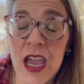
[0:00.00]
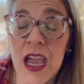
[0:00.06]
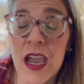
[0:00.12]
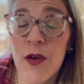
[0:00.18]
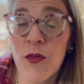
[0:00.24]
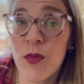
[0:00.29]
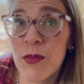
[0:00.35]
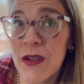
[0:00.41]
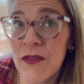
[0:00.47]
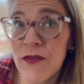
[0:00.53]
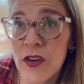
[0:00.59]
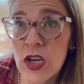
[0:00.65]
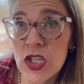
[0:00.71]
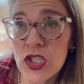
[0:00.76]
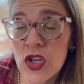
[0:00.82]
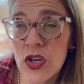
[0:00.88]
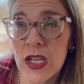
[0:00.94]
and when we
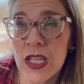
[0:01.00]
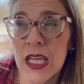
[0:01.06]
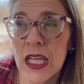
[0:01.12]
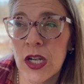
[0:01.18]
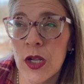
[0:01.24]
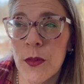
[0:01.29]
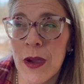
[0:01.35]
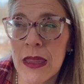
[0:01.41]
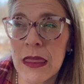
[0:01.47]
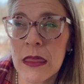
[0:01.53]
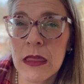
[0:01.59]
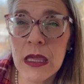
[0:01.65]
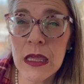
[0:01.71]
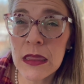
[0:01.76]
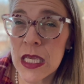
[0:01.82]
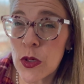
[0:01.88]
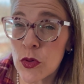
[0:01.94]
first started getting them, I
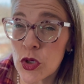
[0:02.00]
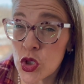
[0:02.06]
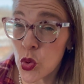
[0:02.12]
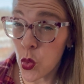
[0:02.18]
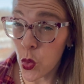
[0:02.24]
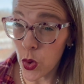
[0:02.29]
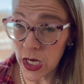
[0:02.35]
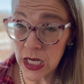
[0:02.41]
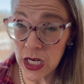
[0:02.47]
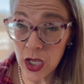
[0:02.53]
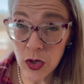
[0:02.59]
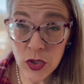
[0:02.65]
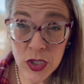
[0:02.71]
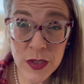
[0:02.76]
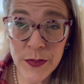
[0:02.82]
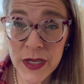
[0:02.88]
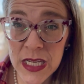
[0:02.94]
think they were
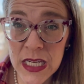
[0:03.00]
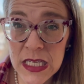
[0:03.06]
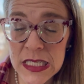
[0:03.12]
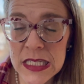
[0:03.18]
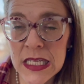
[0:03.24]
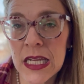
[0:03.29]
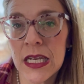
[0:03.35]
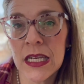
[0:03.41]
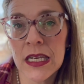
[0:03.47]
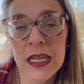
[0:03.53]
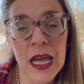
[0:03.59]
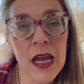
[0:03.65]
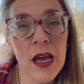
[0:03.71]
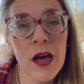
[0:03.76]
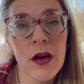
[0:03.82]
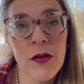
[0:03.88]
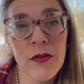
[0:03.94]
$20 a piece and
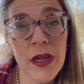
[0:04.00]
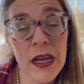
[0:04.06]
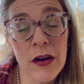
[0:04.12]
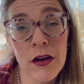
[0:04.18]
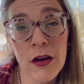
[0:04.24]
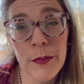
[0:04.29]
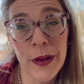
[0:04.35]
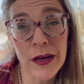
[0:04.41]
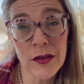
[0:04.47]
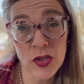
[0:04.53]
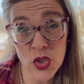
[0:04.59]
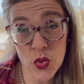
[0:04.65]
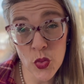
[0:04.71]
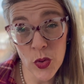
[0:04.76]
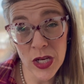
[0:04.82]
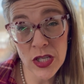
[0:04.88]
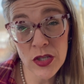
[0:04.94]
now they are about
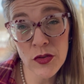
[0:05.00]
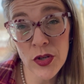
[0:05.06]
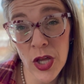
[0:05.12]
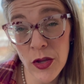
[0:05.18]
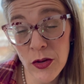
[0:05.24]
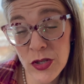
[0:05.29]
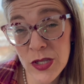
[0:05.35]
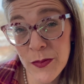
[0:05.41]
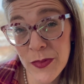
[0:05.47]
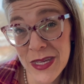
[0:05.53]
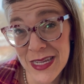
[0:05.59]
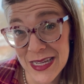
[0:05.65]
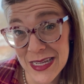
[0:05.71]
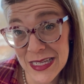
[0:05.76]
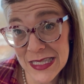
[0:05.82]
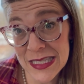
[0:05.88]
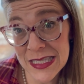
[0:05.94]
$22 a
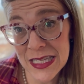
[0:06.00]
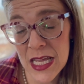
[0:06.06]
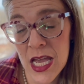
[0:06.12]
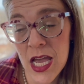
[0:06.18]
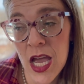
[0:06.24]
piece.